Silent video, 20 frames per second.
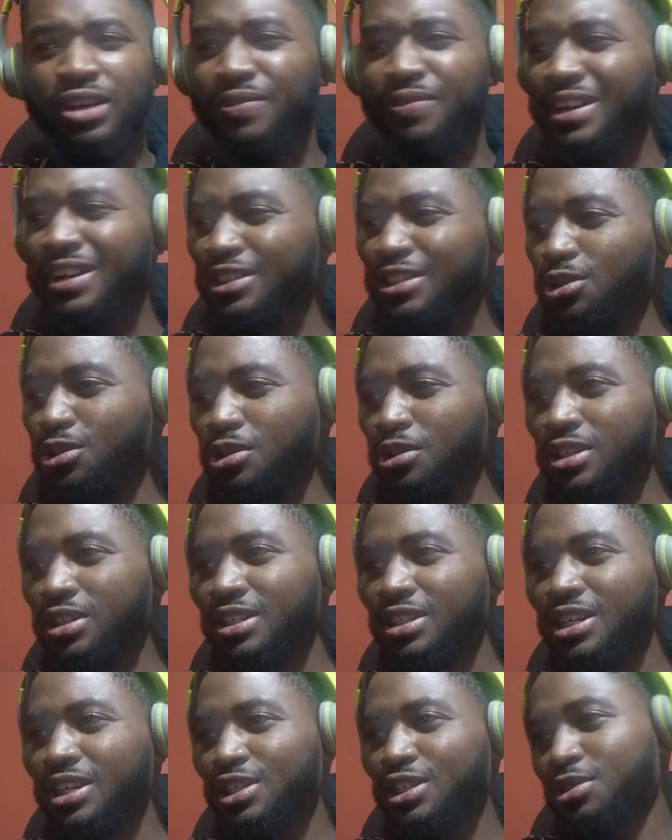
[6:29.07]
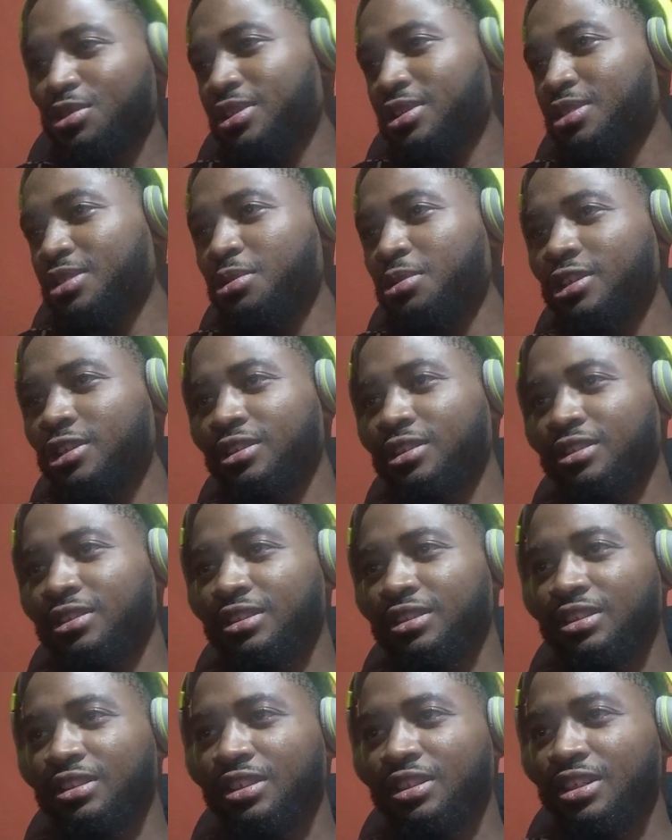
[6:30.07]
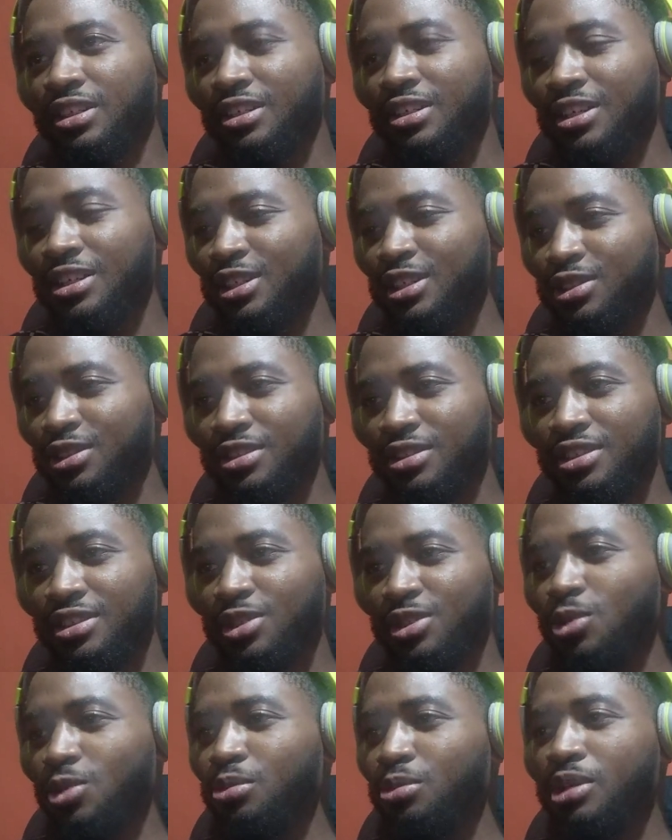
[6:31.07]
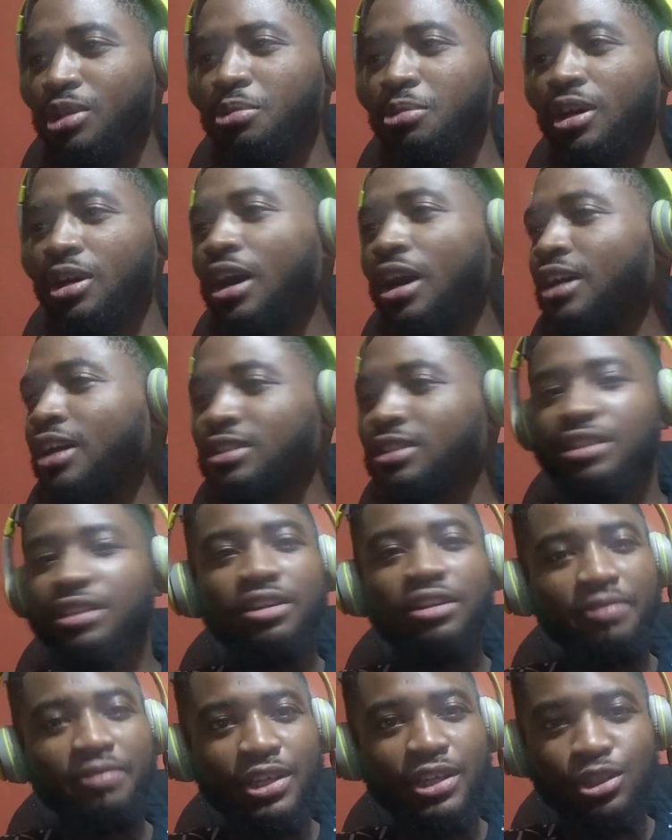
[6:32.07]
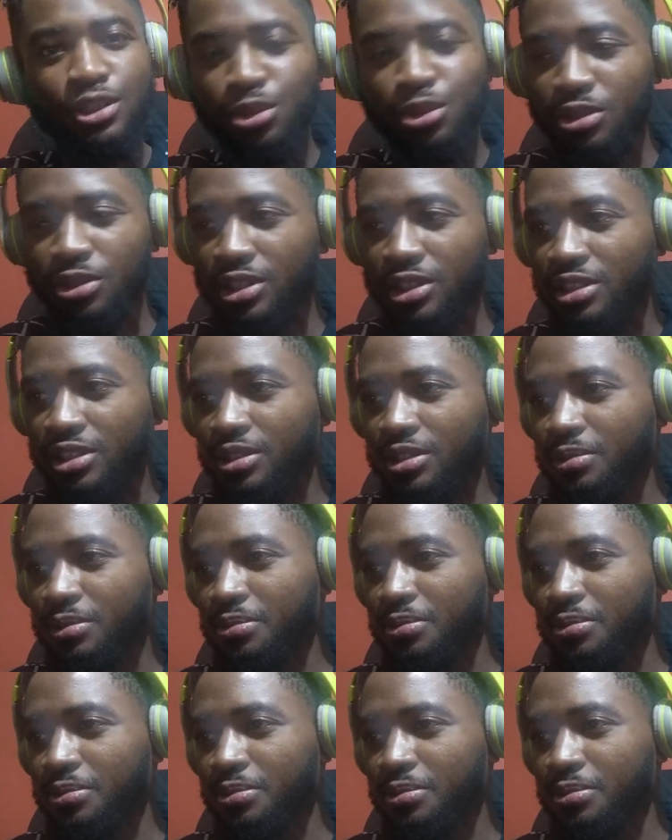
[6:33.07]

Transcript: Fighting already, that's crazy, man. That's crazy. Don't break my heart, and they are fighting already.